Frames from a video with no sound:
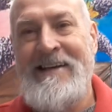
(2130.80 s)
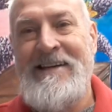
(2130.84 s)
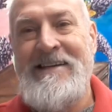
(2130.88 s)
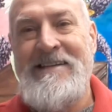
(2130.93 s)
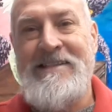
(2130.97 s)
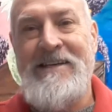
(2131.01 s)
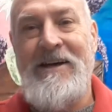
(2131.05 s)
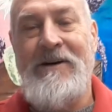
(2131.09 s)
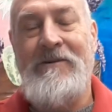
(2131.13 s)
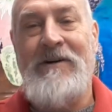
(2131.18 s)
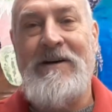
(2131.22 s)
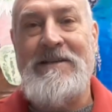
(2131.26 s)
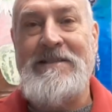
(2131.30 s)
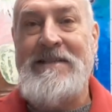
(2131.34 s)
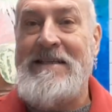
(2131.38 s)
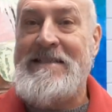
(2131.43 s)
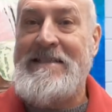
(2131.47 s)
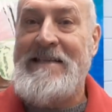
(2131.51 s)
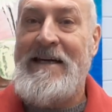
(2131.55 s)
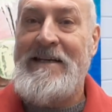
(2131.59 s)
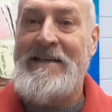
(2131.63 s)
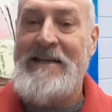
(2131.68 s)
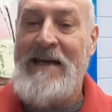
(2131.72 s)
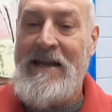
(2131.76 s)
So as I
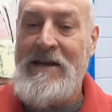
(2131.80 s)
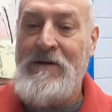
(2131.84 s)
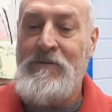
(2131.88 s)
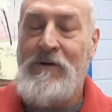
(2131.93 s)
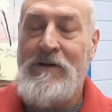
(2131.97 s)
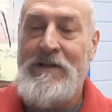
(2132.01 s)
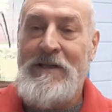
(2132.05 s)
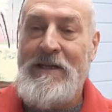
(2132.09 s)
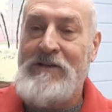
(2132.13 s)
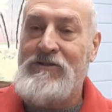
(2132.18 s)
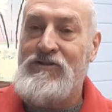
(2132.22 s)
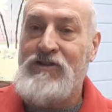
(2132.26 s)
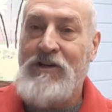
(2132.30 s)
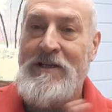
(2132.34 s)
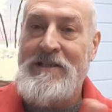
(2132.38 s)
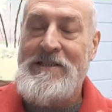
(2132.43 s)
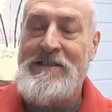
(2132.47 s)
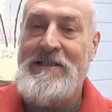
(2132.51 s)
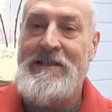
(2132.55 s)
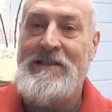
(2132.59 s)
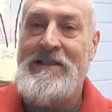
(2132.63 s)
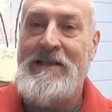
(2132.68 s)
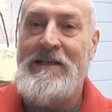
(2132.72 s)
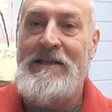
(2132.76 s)
said, anyone
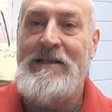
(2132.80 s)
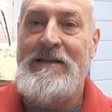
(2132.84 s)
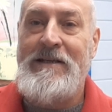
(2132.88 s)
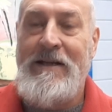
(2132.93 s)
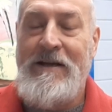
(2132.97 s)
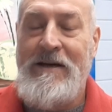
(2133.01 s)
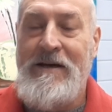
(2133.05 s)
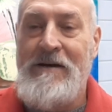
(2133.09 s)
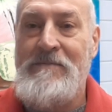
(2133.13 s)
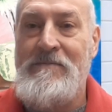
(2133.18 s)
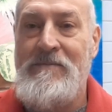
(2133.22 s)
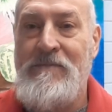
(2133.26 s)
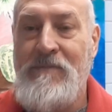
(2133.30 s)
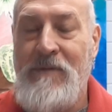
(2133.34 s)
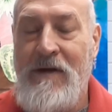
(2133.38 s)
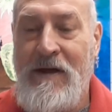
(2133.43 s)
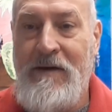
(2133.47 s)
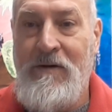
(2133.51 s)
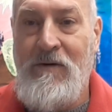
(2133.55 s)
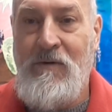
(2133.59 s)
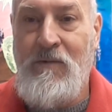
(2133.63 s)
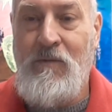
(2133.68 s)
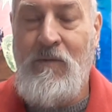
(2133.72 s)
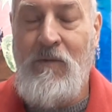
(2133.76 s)
interested
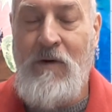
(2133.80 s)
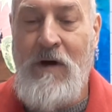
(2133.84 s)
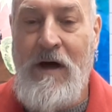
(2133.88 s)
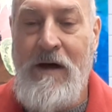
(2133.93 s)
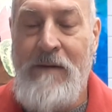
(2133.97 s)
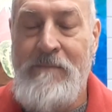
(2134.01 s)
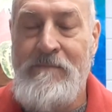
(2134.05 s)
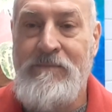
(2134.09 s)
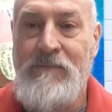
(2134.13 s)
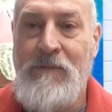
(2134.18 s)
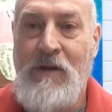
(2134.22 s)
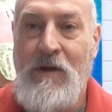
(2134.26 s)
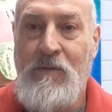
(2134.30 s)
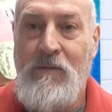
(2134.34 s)
in